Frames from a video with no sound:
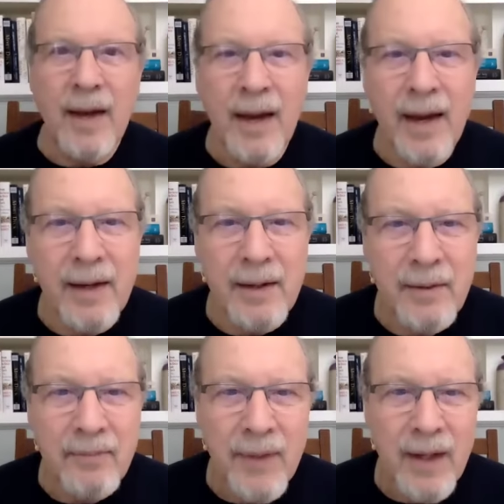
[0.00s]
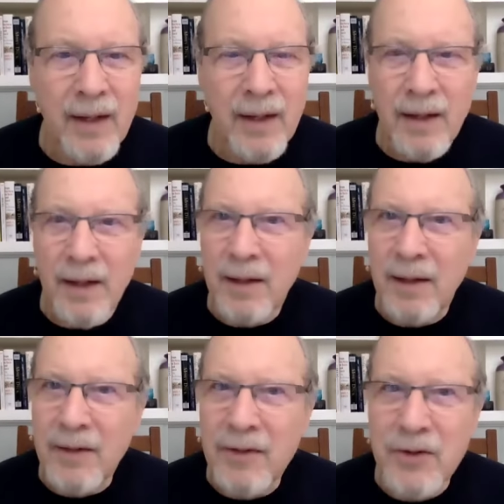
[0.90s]
And
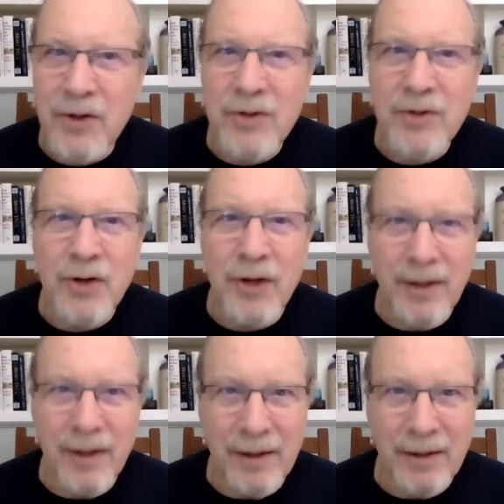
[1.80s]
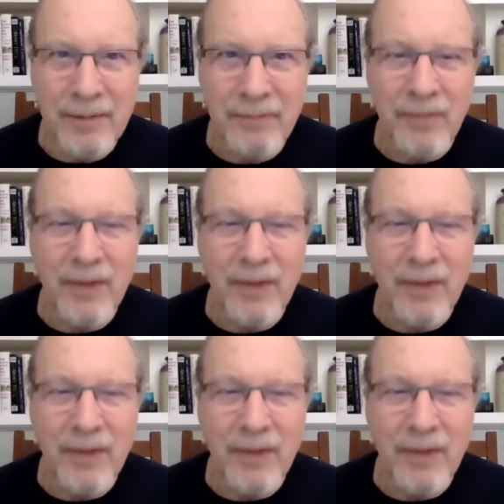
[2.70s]
let's just check in